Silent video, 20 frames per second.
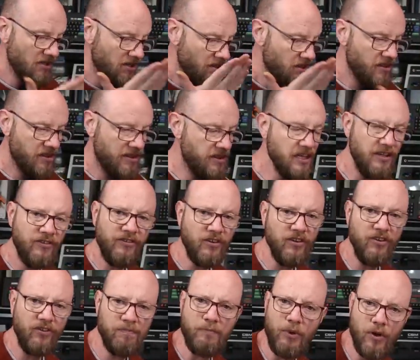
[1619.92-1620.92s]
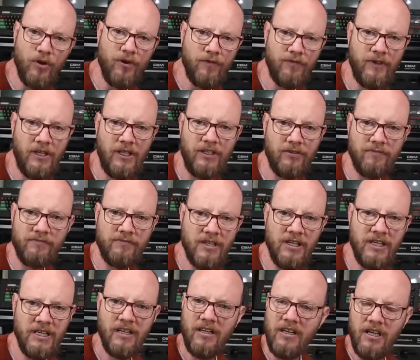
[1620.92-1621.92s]
this is perfect,
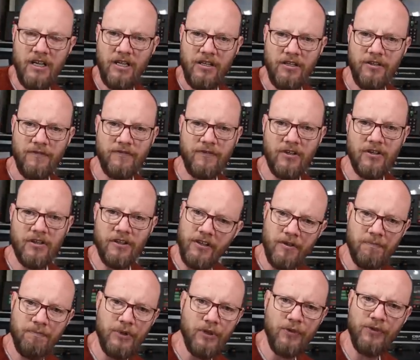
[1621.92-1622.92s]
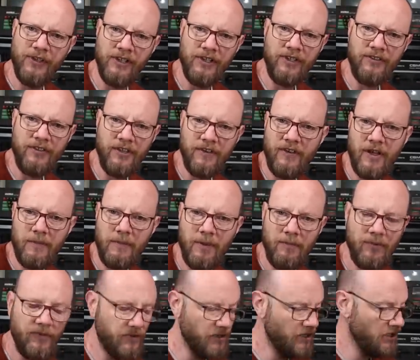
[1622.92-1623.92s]
right? You've got your built-in DIV
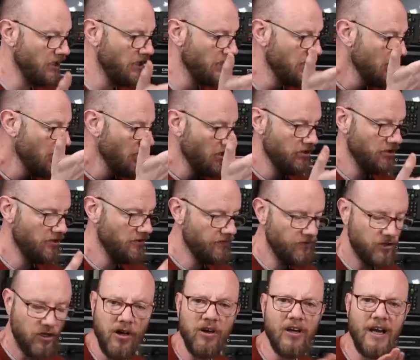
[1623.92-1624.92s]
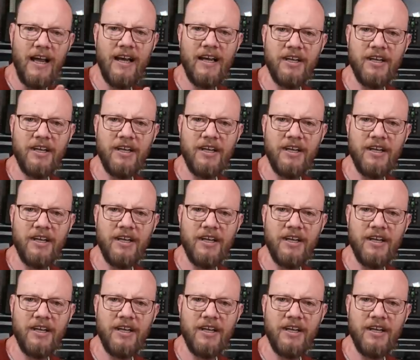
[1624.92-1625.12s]
MMC, you've got